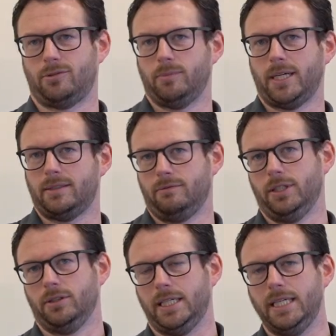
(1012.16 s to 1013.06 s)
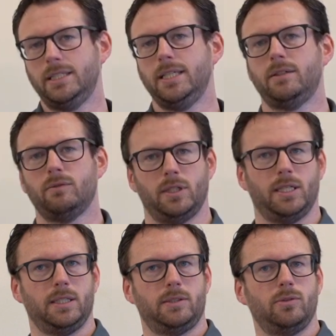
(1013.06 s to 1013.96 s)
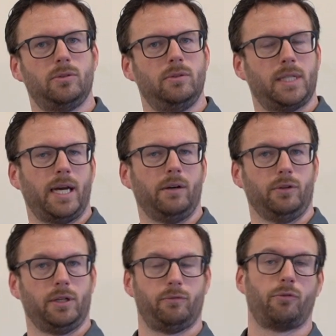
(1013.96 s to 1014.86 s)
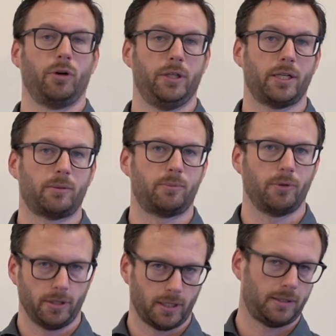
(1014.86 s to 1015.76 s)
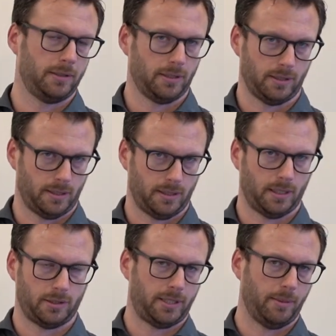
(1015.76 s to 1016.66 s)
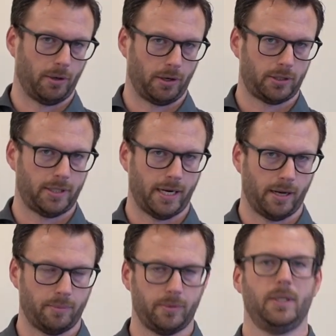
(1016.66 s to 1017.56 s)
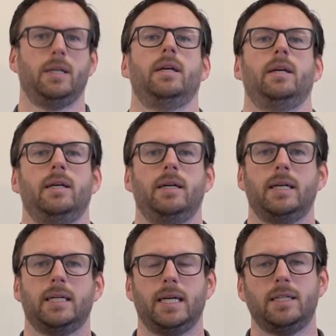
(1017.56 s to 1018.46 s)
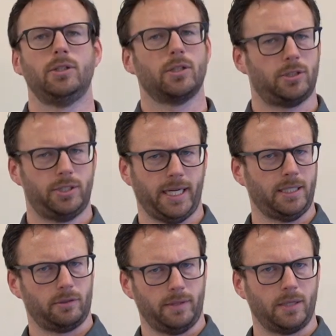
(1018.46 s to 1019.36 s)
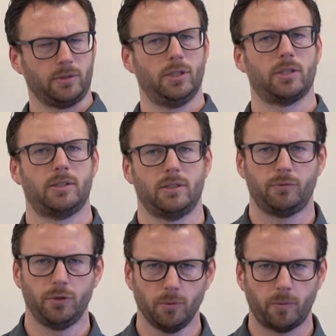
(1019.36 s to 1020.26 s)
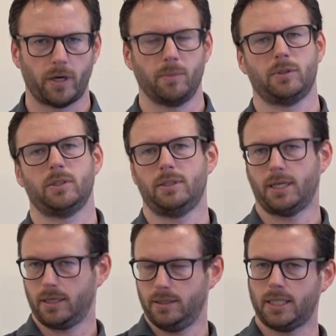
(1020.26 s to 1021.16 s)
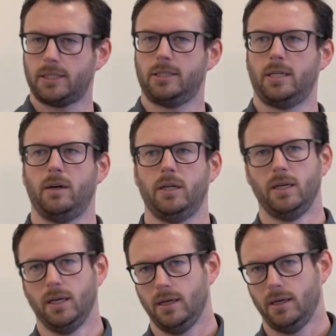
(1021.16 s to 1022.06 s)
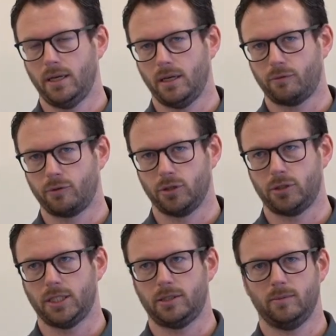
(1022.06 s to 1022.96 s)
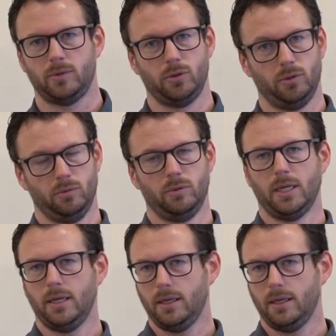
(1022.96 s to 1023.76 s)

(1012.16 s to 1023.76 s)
make it real easy to have for another product a similar setup and just change around just as few parameters that are necessary for the system to